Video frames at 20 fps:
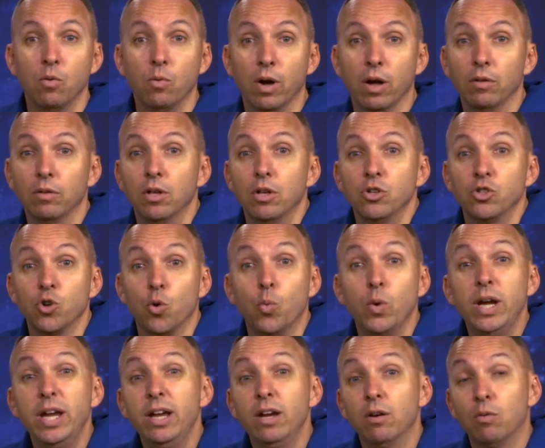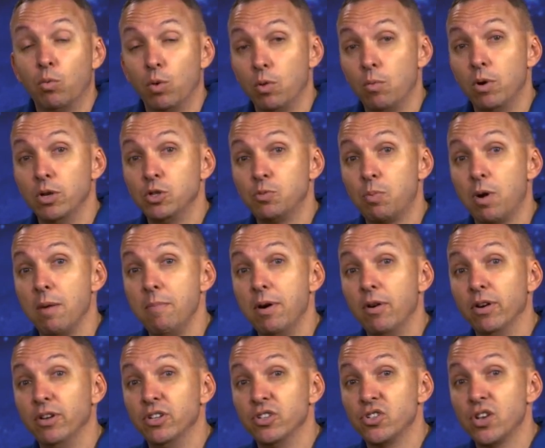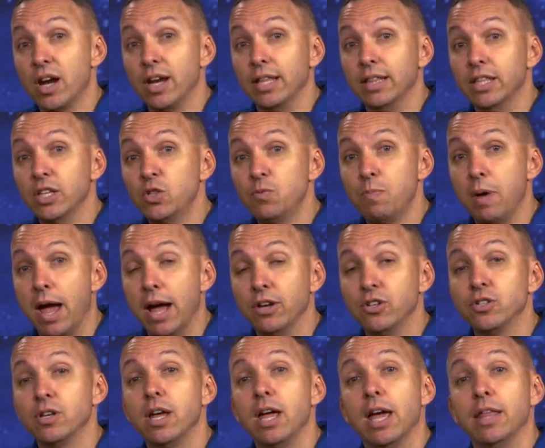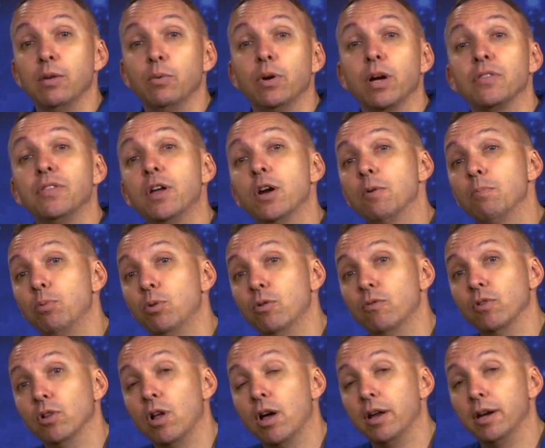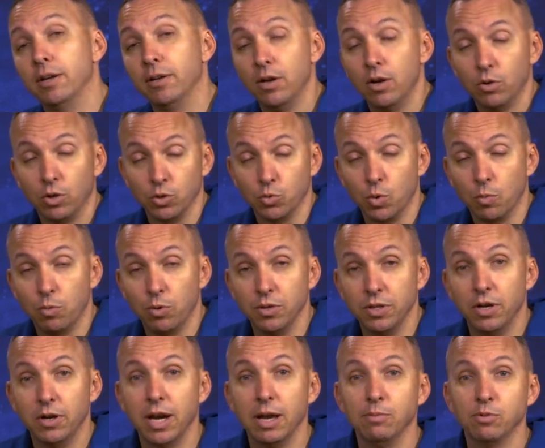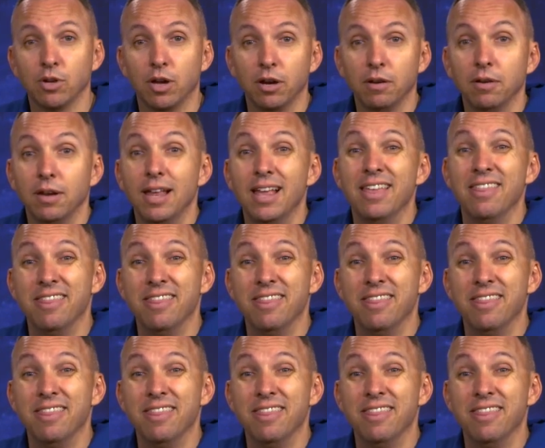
Well, so we were the ones primarily in designing this patch, and then we got their approval on it because we're putting their names on it.